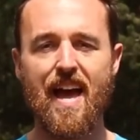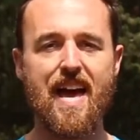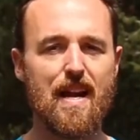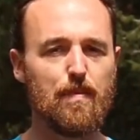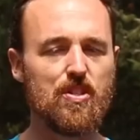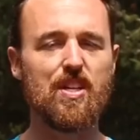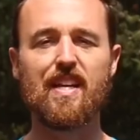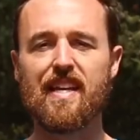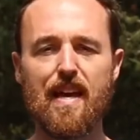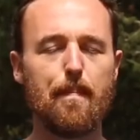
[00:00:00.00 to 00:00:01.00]
and I'm just
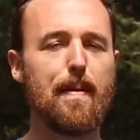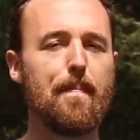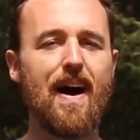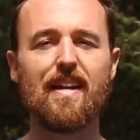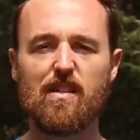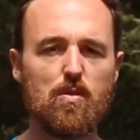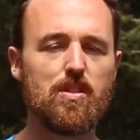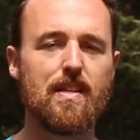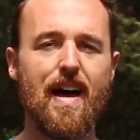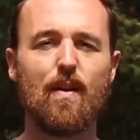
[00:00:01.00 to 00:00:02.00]
gonna get my body
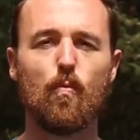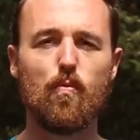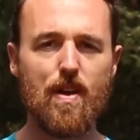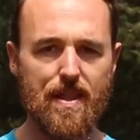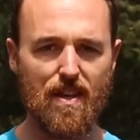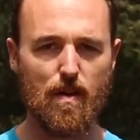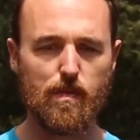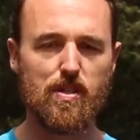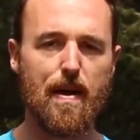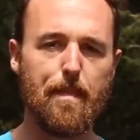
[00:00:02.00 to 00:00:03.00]
used to that rhythm
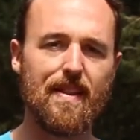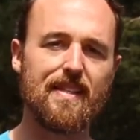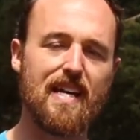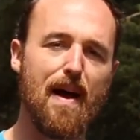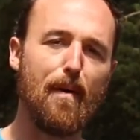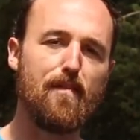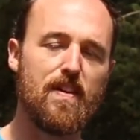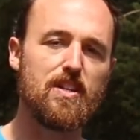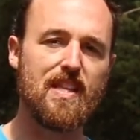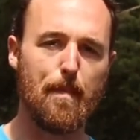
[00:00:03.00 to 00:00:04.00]
so that by the time I
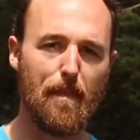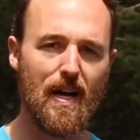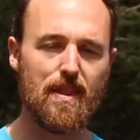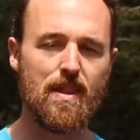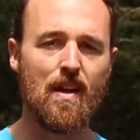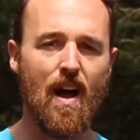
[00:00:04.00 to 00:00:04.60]
finish that month,